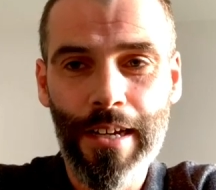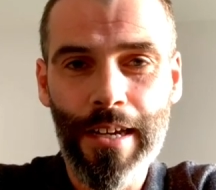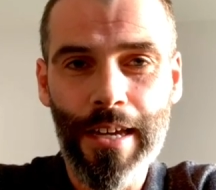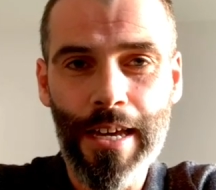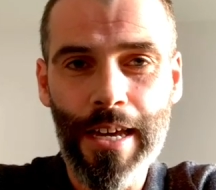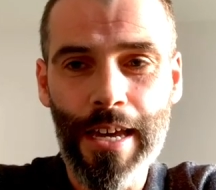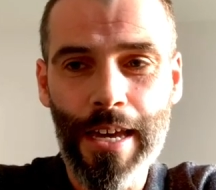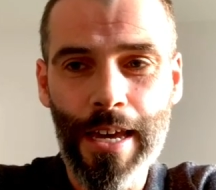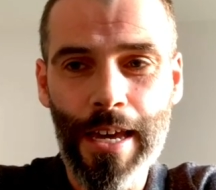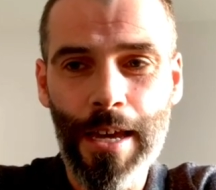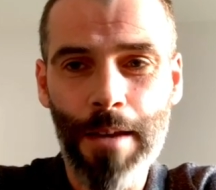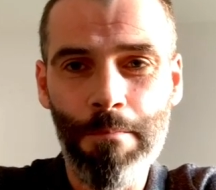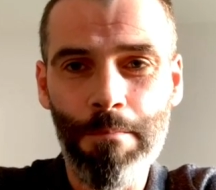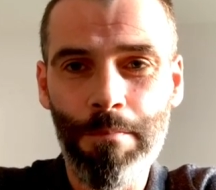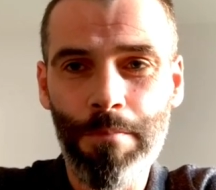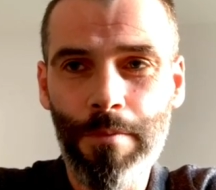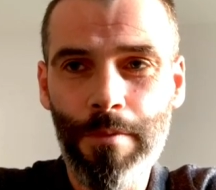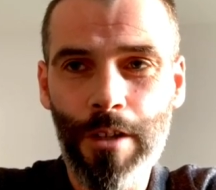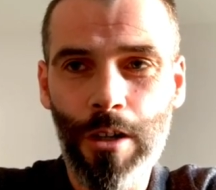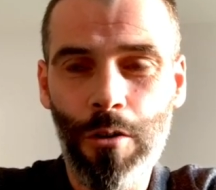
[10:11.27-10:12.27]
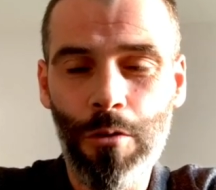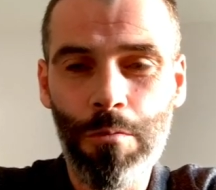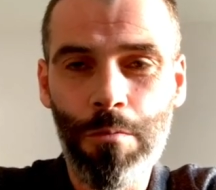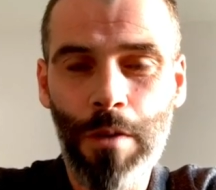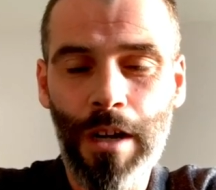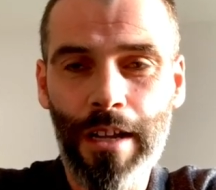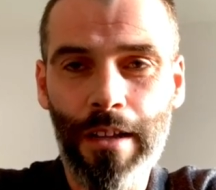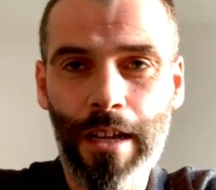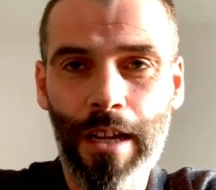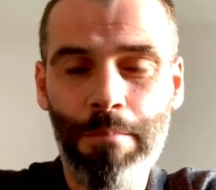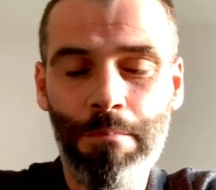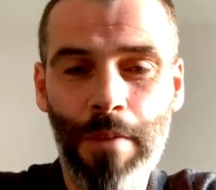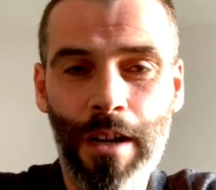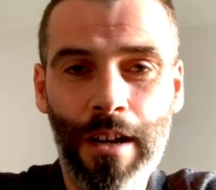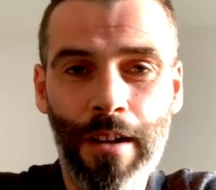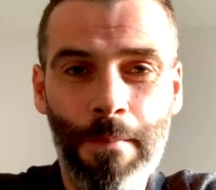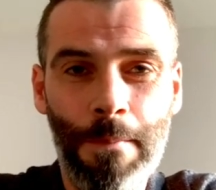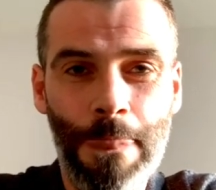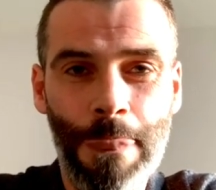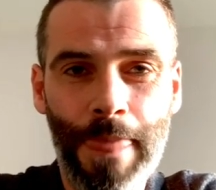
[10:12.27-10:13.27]
You know, but I had
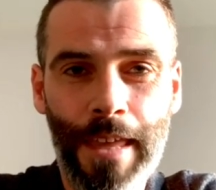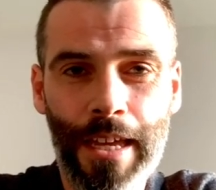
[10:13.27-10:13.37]
my